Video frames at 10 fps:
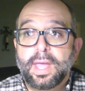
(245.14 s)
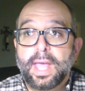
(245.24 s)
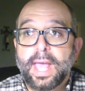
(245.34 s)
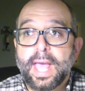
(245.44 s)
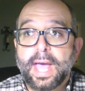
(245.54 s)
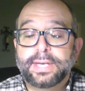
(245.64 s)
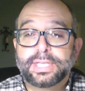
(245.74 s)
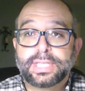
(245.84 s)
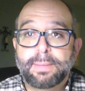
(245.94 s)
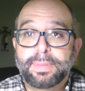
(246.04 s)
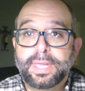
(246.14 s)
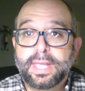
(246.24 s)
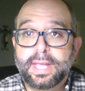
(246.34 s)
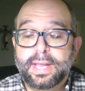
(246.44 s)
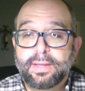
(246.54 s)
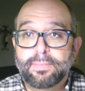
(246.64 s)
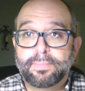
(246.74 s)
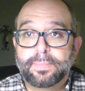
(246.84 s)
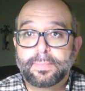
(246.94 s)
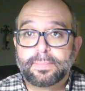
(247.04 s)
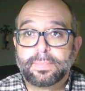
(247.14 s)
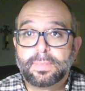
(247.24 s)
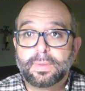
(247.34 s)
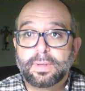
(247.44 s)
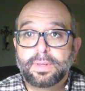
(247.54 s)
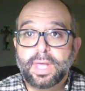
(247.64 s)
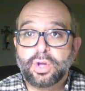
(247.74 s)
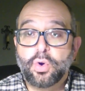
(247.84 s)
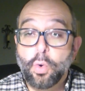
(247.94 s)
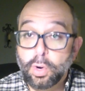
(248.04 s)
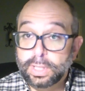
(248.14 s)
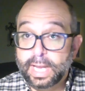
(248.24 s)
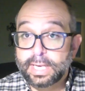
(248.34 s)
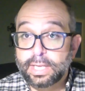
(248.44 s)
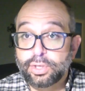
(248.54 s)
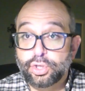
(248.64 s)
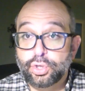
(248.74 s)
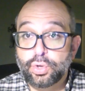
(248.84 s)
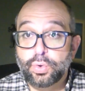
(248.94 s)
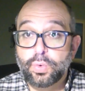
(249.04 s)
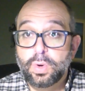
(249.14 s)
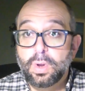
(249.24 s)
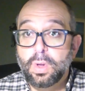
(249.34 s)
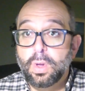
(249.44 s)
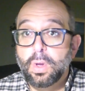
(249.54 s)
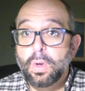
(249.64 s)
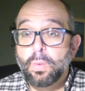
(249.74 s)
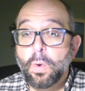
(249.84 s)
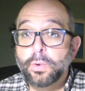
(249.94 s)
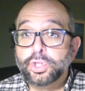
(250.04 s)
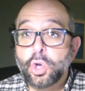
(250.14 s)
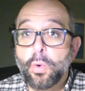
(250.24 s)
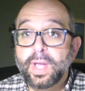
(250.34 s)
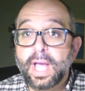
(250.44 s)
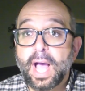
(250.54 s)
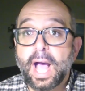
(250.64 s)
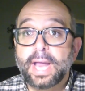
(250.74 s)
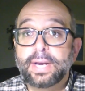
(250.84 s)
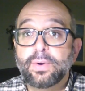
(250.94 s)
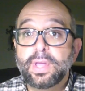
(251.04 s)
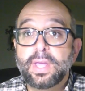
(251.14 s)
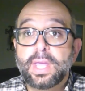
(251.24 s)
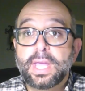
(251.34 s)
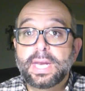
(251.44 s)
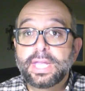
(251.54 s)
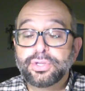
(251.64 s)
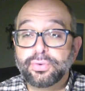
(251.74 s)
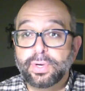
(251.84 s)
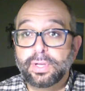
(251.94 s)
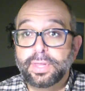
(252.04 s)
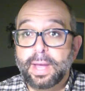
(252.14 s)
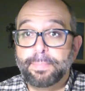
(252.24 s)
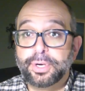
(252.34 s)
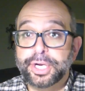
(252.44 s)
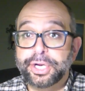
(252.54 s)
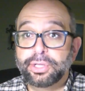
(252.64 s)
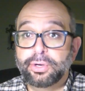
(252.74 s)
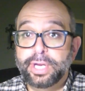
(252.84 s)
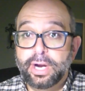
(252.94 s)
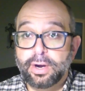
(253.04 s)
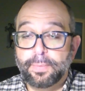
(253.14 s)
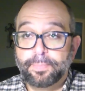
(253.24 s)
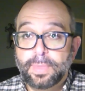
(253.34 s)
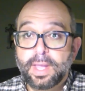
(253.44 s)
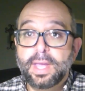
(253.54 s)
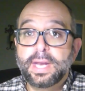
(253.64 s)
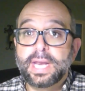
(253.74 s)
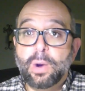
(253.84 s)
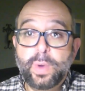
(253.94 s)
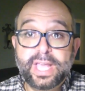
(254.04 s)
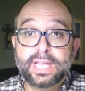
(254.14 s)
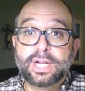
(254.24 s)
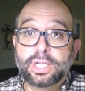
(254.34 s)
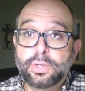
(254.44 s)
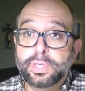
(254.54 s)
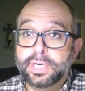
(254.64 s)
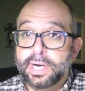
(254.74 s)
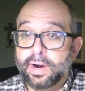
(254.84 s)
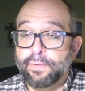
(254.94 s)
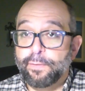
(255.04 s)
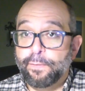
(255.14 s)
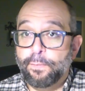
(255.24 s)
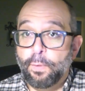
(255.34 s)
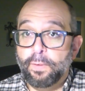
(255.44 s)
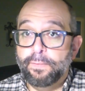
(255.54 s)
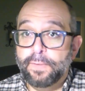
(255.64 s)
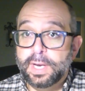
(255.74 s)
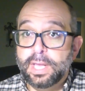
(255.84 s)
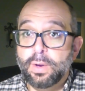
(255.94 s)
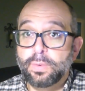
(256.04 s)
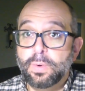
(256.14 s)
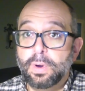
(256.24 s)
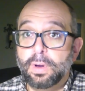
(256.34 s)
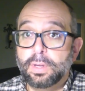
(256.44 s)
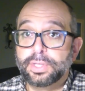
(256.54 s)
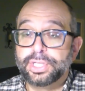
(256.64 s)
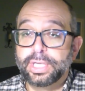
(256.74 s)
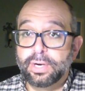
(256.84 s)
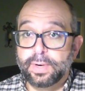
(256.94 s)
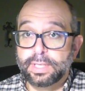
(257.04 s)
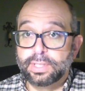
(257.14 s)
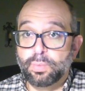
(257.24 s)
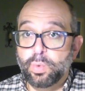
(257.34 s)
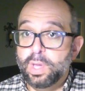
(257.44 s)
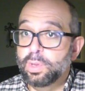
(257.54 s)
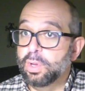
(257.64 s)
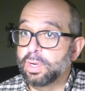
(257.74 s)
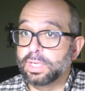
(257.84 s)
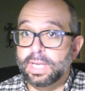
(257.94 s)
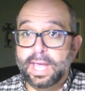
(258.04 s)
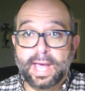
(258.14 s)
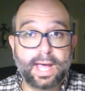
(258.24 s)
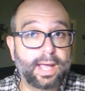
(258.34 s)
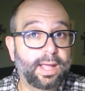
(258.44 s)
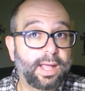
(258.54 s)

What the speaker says: had something in it that correlated to what was going on in Israel that particular year. Now, we concluded in our 4-video series, and we looked at